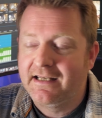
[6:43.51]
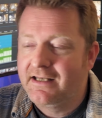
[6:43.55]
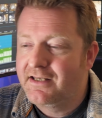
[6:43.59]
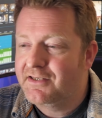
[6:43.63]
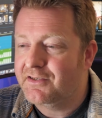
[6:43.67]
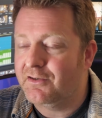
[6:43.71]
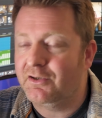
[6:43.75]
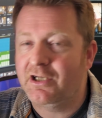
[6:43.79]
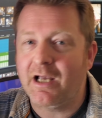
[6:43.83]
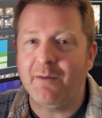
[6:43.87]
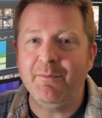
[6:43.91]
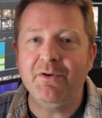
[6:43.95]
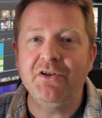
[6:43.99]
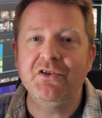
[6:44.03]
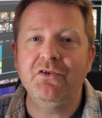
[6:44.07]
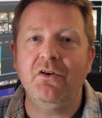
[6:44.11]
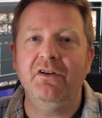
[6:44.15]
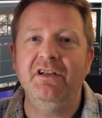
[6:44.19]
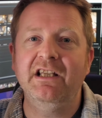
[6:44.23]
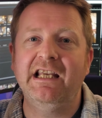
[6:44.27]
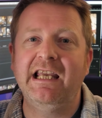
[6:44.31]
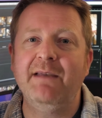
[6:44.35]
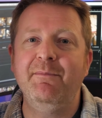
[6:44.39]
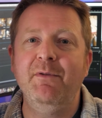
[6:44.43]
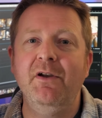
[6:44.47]
So come and
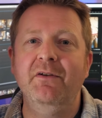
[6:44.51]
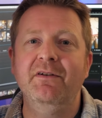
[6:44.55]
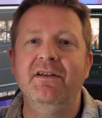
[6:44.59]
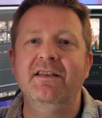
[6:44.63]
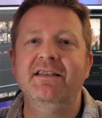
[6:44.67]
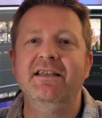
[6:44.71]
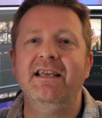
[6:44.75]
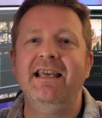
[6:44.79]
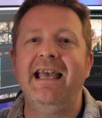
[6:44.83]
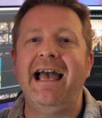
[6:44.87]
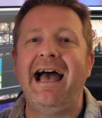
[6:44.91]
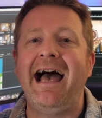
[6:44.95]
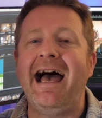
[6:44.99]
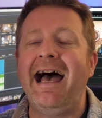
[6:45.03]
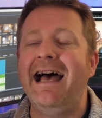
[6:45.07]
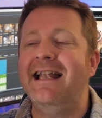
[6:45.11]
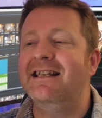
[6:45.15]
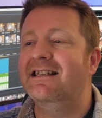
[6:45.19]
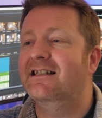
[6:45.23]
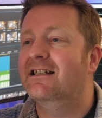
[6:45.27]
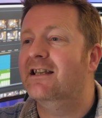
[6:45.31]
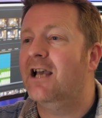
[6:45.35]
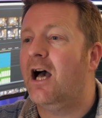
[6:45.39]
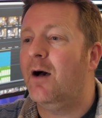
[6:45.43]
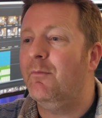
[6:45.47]
join the community
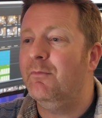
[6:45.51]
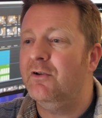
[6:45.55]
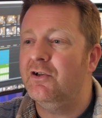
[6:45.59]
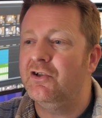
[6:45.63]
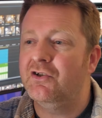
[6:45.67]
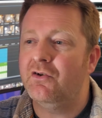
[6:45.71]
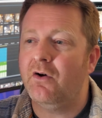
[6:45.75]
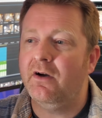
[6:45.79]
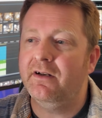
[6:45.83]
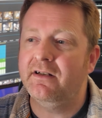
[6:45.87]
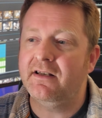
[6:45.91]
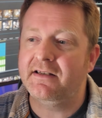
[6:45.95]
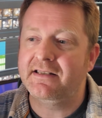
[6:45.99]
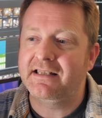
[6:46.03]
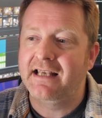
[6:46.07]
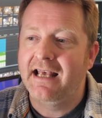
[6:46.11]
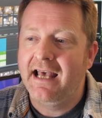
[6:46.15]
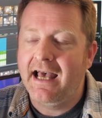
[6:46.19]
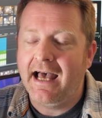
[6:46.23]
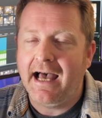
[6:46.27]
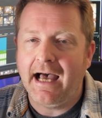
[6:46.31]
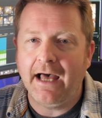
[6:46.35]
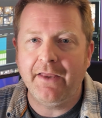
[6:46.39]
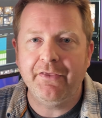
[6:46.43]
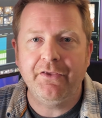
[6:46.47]
and come and join us
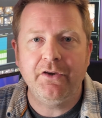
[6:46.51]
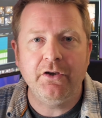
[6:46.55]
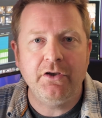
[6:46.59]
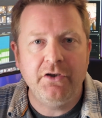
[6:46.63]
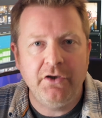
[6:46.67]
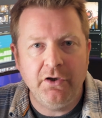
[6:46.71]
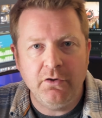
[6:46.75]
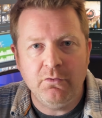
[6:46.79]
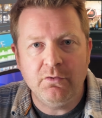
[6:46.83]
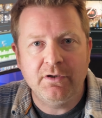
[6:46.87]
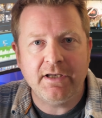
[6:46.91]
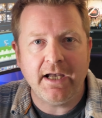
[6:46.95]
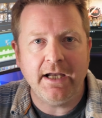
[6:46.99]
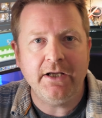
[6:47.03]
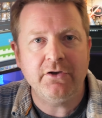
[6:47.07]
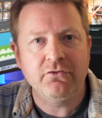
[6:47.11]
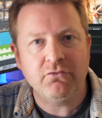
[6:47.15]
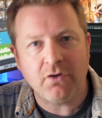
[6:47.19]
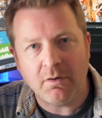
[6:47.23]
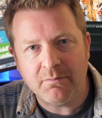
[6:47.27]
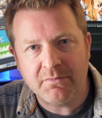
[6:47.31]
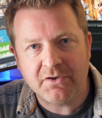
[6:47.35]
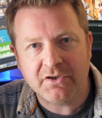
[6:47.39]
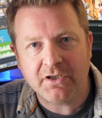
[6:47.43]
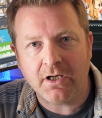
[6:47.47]
at the UK
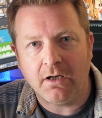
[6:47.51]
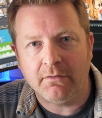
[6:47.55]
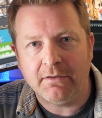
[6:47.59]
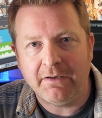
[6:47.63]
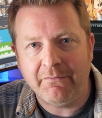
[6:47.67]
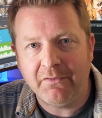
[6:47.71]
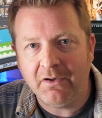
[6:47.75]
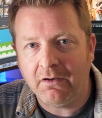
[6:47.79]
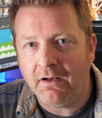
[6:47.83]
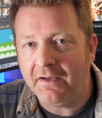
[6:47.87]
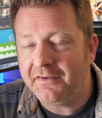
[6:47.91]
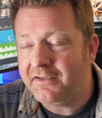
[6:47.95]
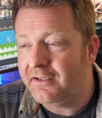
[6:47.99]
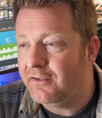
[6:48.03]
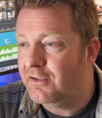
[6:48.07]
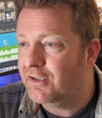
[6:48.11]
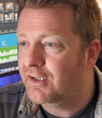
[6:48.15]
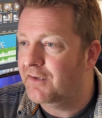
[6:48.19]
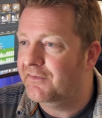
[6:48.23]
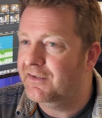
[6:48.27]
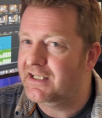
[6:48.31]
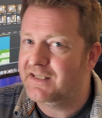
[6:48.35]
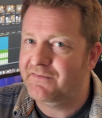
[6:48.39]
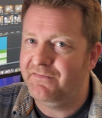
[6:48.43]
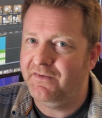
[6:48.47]
Drum Show. If you like the look
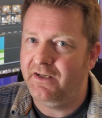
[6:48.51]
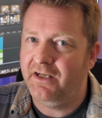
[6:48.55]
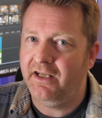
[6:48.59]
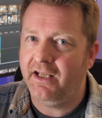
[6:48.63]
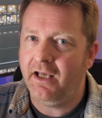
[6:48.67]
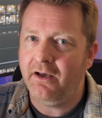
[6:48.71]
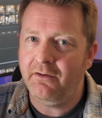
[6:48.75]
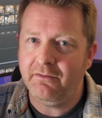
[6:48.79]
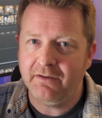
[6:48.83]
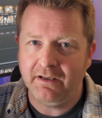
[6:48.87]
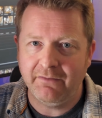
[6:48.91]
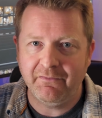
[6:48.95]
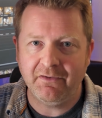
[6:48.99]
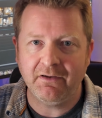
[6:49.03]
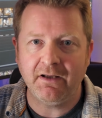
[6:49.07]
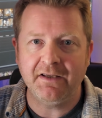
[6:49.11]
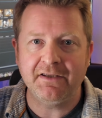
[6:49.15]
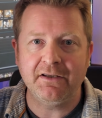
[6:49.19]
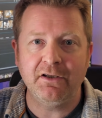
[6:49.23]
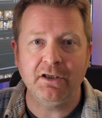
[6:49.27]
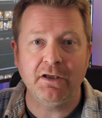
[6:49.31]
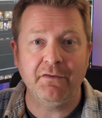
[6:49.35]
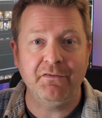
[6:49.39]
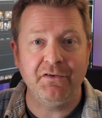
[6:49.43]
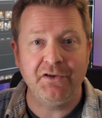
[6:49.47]
of this video, if you like
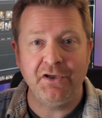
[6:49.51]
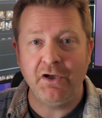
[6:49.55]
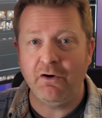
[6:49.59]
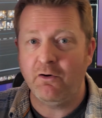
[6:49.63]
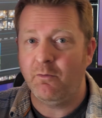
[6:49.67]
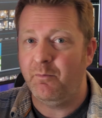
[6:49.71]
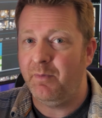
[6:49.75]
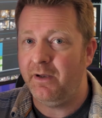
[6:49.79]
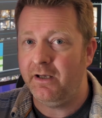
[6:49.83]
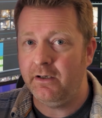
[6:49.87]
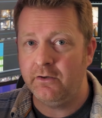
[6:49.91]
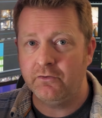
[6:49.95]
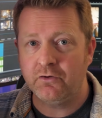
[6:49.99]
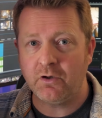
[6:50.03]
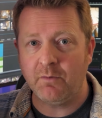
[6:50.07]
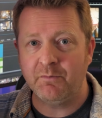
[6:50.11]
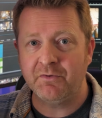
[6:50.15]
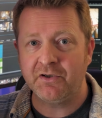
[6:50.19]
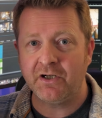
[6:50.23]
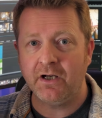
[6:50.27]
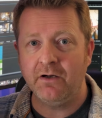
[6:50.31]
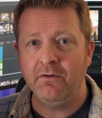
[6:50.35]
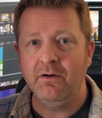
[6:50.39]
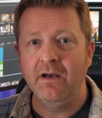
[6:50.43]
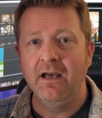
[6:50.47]
the look of the European Drum
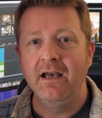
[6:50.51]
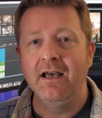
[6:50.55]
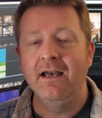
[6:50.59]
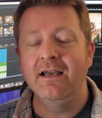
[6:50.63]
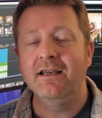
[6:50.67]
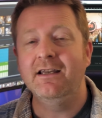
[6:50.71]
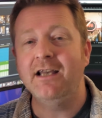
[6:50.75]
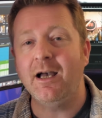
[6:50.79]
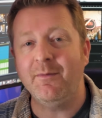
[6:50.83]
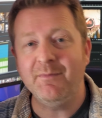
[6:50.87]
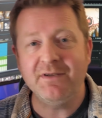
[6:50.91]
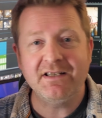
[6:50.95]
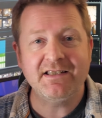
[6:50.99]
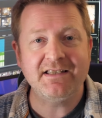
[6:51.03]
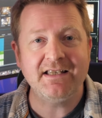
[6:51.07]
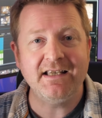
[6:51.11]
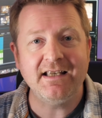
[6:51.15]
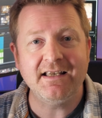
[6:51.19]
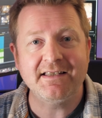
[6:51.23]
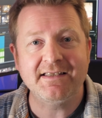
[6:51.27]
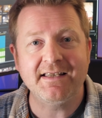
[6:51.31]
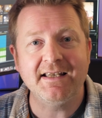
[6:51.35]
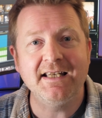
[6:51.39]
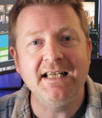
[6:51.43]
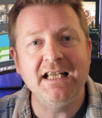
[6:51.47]
Show, come and see
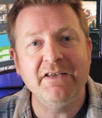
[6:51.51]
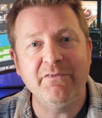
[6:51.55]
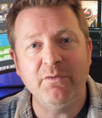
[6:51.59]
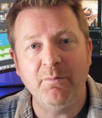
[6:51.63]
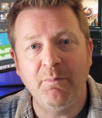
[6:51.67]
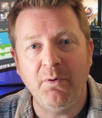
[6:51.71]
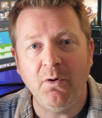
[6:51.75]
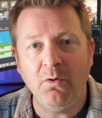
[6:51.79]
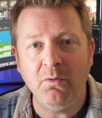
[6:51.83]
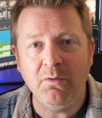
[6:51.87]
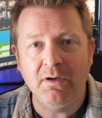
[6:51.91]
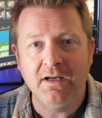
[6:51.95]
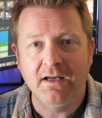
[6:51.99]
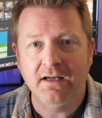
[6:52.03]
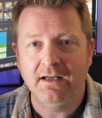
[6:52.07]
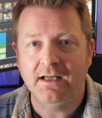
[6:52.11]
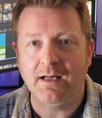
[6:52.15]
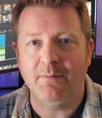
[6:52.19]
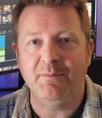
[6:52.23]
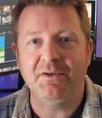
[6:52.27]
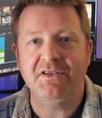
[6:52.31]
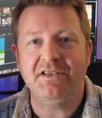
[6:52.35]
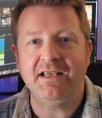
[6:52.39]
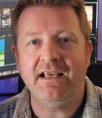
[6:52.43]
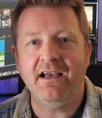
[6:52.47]
us in Liverpool,
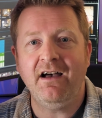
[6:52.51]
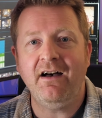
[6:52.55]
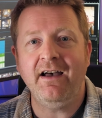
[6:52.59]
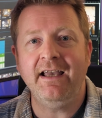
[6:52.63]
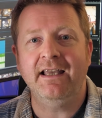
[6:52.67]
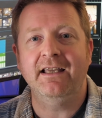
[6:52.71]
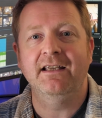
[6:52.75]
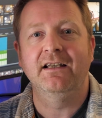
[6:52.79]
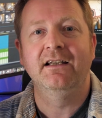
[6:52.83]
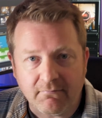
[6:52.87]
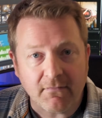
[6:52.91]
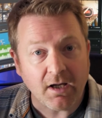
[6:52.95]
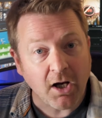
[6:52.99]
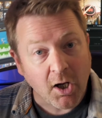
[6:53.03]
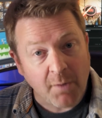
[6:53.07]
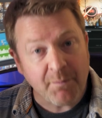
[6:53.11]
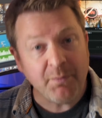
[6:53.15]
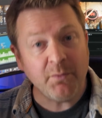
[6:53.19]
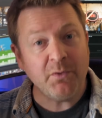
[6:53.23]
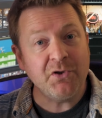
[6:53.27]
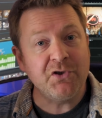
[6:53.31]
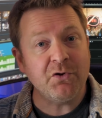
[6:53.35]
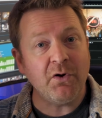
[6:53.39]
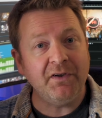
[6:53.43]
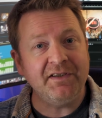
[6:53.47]
come and say hi. I hope
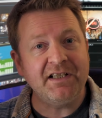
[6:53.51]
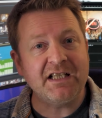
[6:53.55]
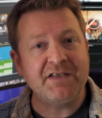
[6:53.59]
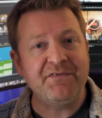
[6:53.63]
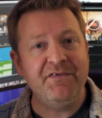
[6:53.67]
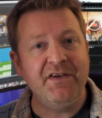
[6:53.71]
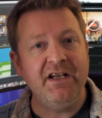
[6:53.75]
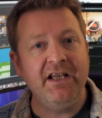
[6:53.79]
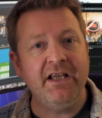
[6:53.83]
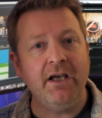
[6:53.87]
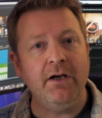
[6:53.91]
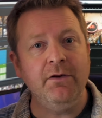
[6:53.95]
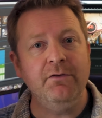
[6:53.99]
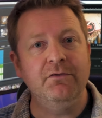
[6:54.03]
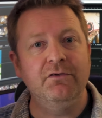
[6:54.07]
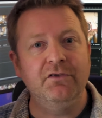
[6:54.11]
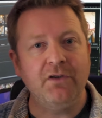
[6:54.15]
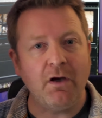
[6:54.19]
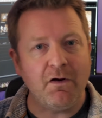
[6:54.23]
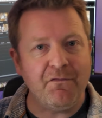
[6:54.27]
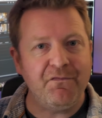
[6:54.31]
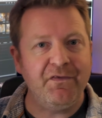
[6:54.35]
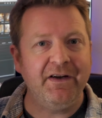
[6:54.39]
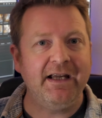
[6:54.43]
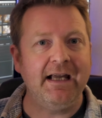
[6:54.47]
you enjoyed this video.
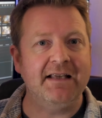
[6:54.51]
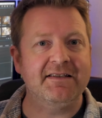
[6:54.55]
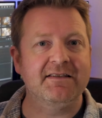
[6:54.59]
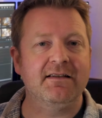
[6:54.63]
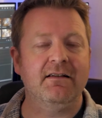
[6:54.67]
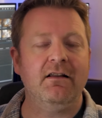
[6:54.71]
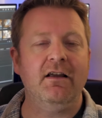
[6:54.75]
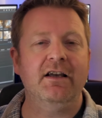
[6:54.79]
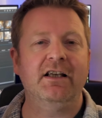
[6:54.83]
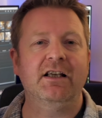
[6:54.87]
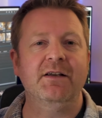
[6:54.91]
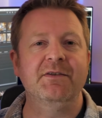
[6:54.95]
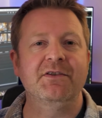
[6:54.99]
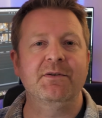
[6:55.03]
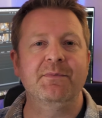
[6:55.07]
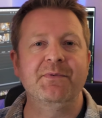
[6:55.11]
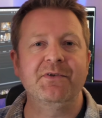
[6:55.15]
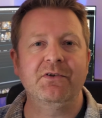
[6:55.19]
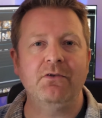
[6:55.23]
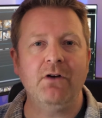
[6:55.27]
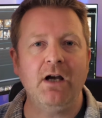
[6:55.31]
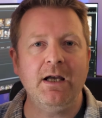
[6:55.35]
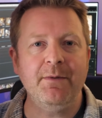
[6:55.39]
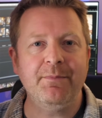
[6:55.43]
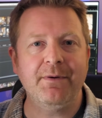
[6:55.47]
Don't forget to like and
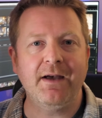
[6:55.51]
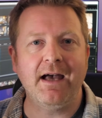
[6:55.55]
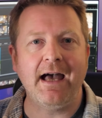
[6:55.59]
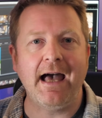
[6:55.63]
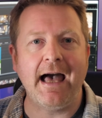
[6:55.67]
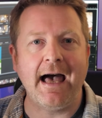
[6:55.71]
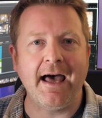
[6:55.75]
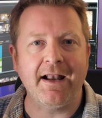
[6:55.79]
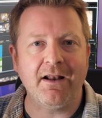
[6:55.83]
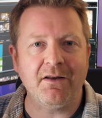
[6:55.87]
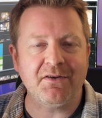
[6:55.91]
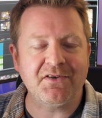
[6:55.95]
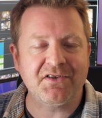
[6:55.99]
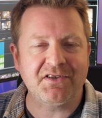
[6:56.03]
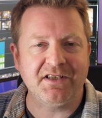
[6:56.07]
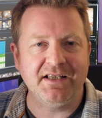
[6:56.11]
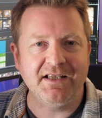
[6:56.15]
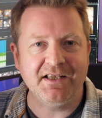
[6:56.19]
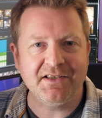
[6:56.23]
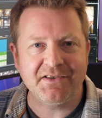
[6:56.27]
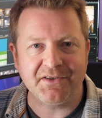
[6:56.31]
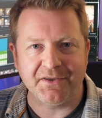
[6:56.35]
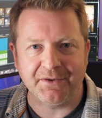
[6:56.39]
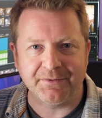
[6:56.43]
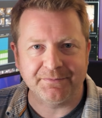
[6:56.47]
subscribe, and I'll see
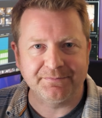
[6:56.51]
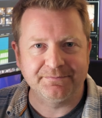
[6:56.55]
you soon.